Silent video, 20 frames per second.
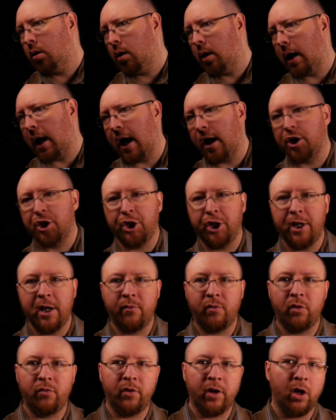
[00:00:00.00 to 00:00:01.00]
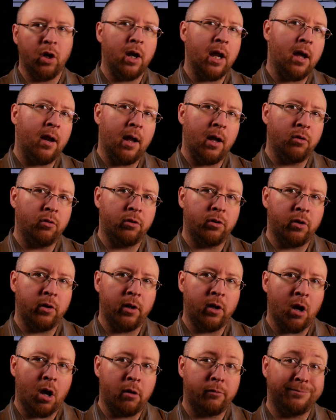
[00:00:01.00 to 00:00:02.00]
I actually never figured out how to turn it
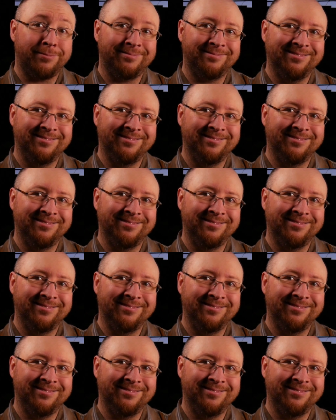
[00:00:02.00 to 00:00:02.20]
off.